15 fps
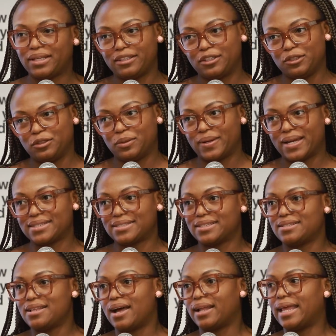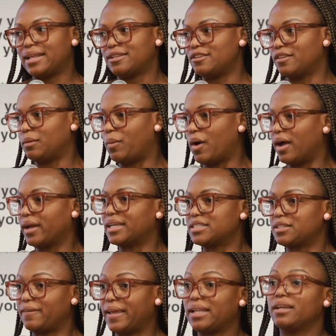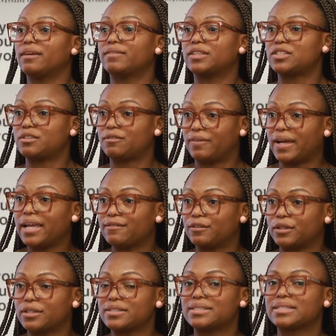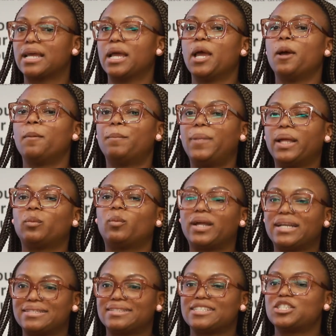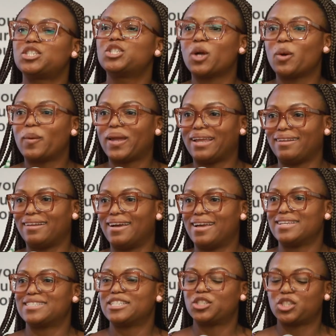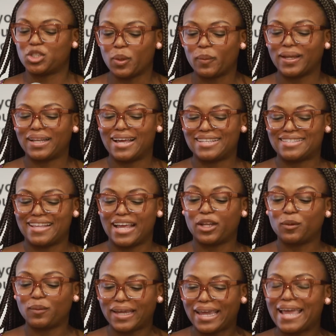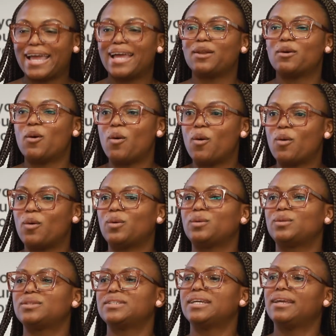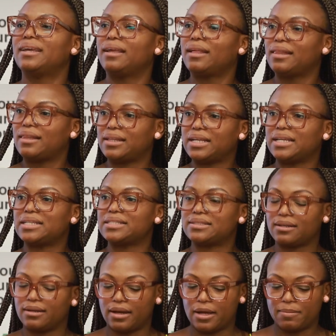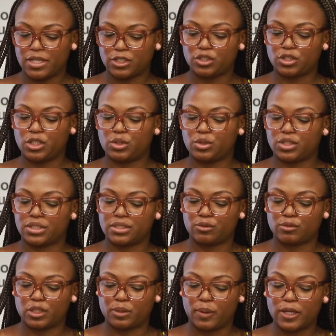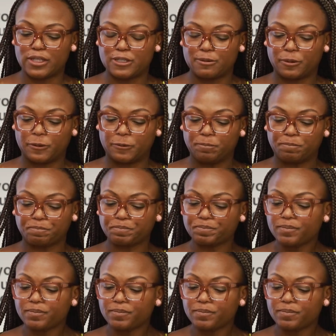billion US has not entered the pockets of any of the survivors, but what is this showing us? It's showing us that you can hold these institutions responsible.